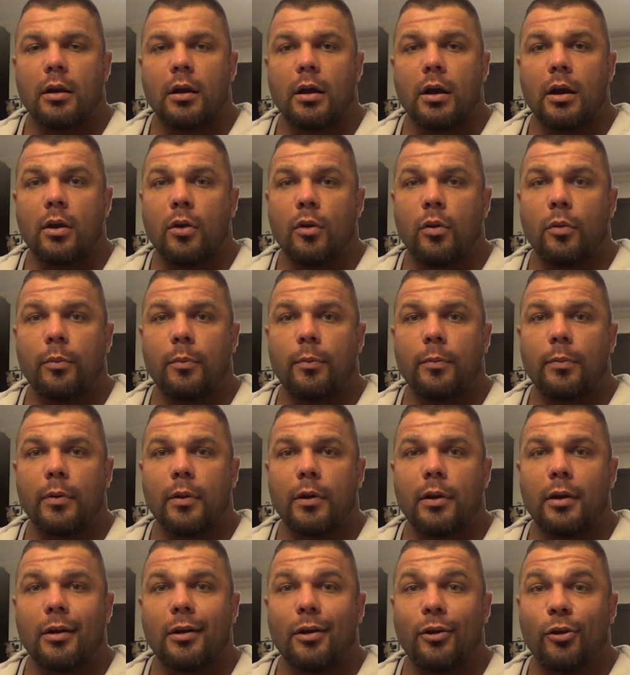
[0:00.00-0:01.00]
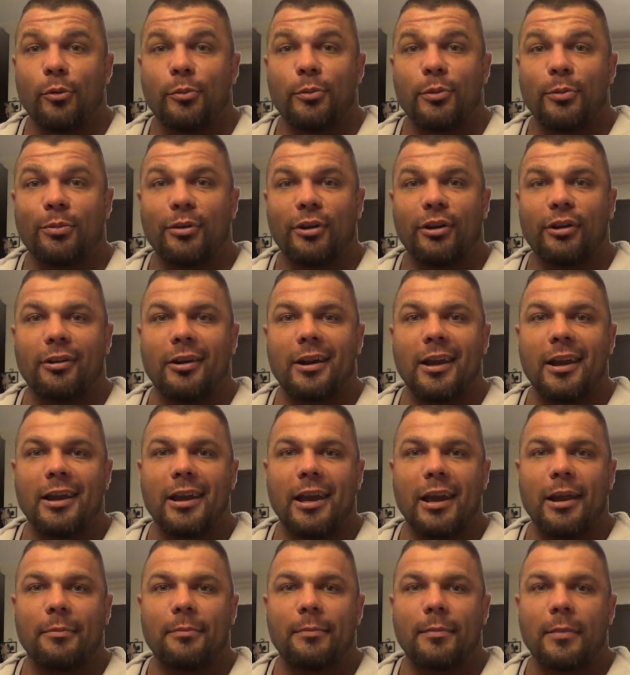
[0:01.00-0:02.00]
I hope you bring your A
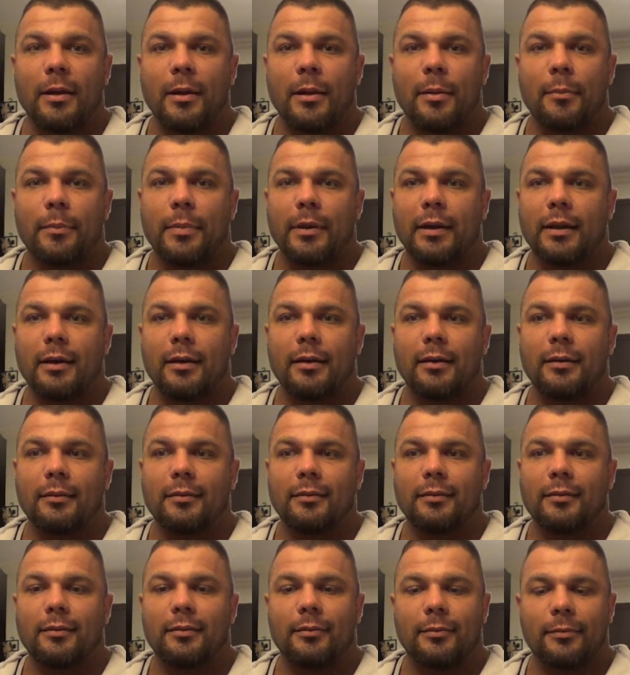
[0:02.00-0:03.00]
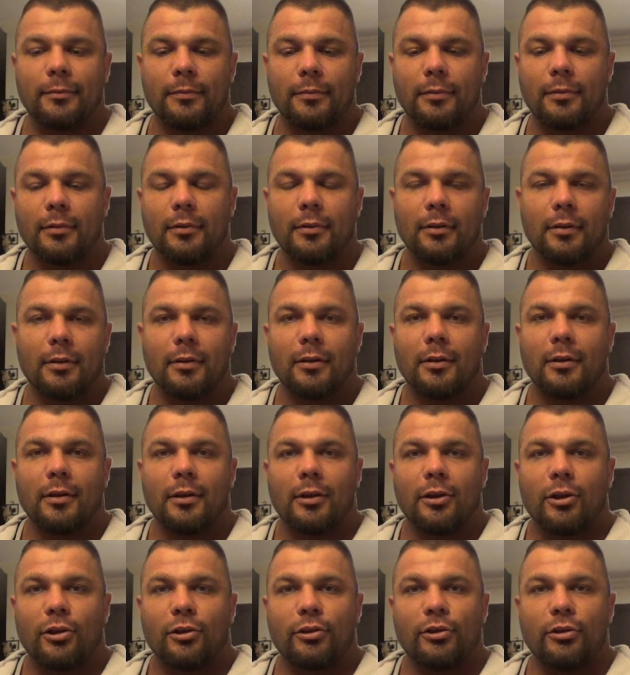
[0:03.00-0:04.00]
game, because
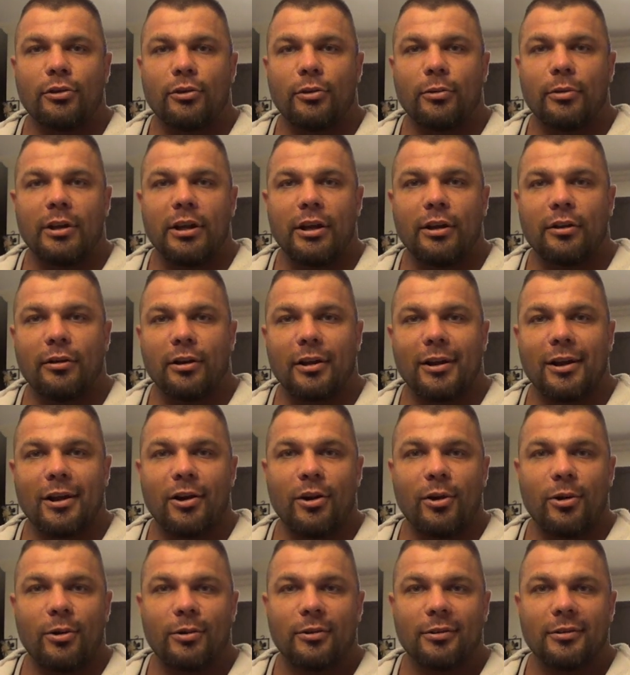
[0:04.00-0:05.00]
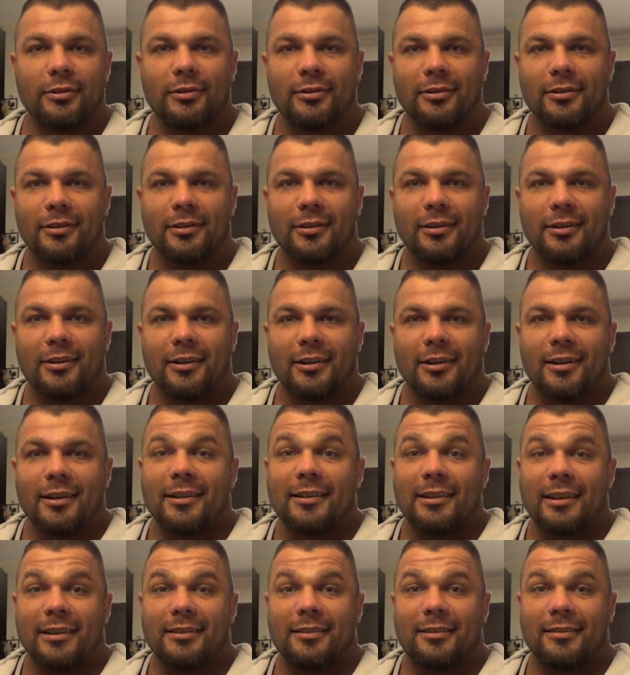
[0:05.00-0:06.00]
you knew a year ago
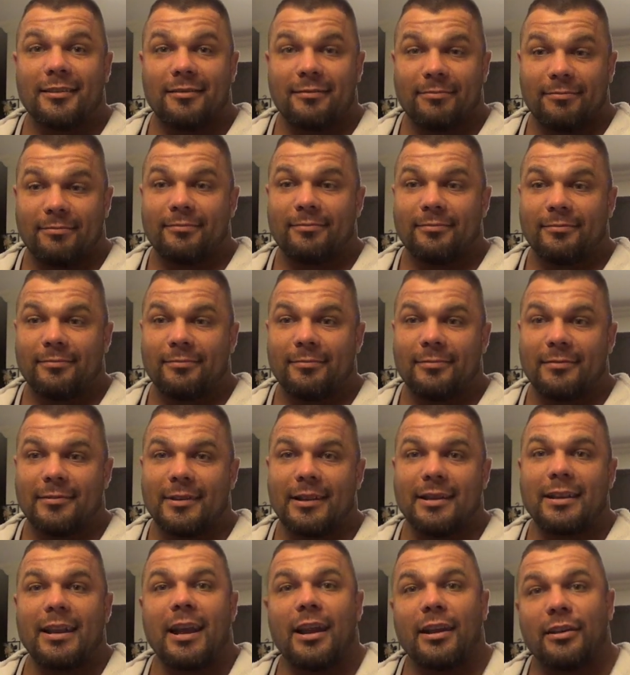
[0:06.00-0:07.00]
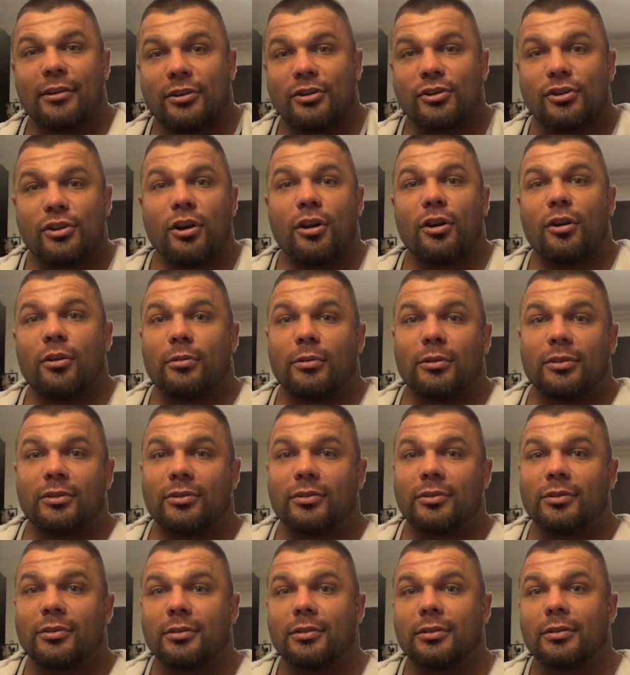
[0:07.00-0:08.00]
that the day of the show
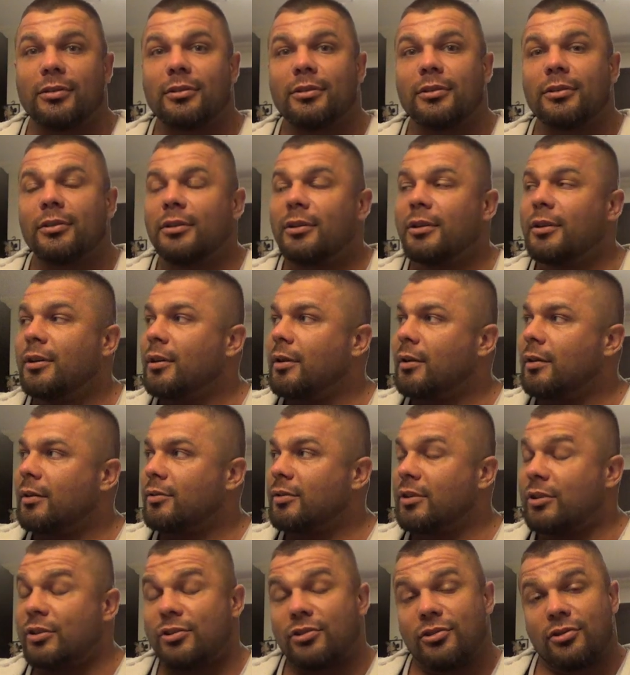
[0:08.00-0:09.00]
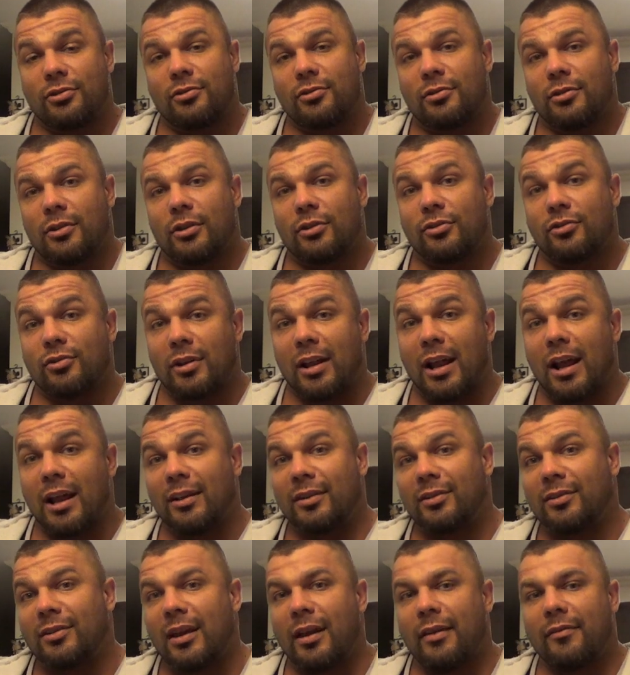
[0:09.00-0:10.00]
was July
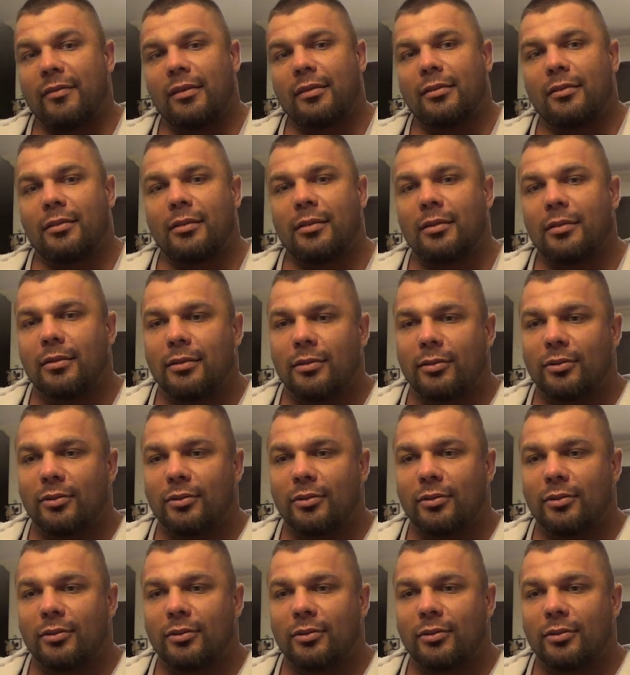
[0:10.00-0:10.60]
7th.